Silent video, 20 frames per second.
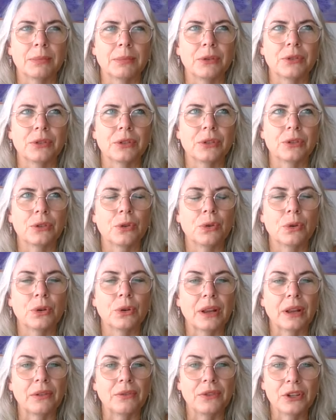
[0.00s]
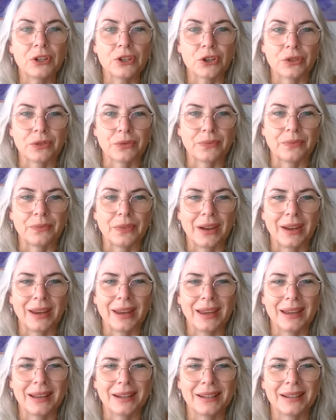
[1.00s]
suppose you'd call it, a vision I
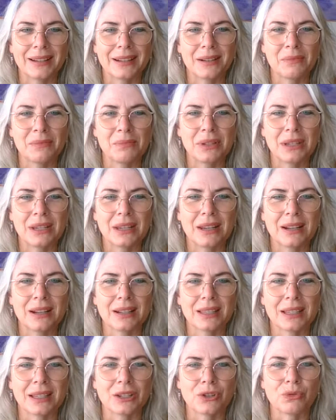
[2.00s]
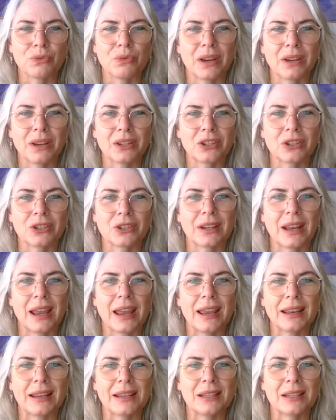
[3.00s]
had in a particular situation,
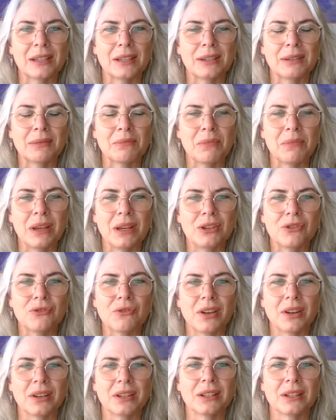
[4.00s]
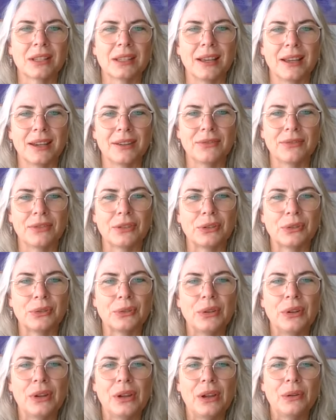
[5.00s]
and me try to decipher
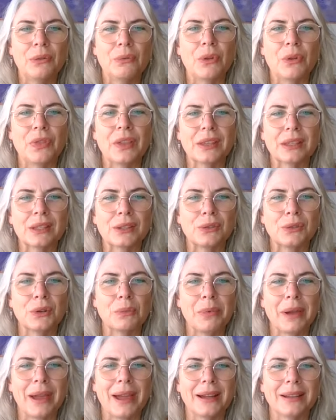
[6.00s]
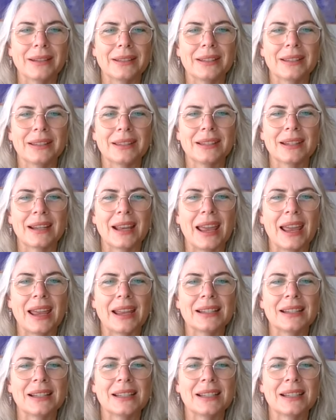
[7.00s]
what that's all about
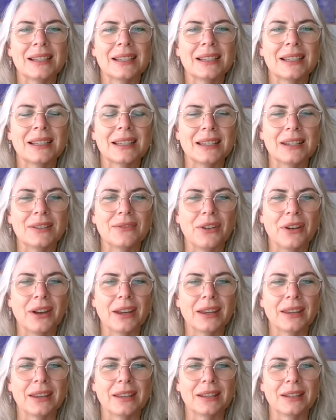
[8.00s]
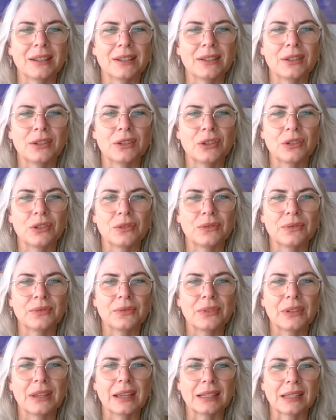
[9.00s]
and if I can
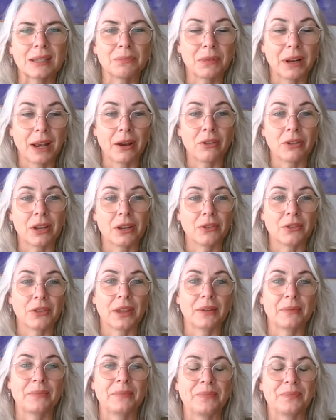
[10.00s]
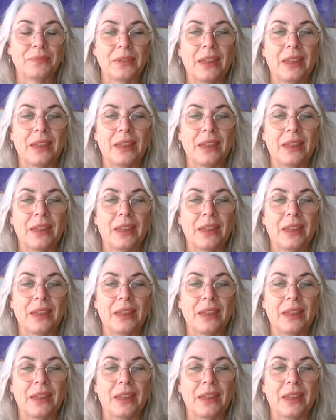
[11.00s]
get some clarity on that.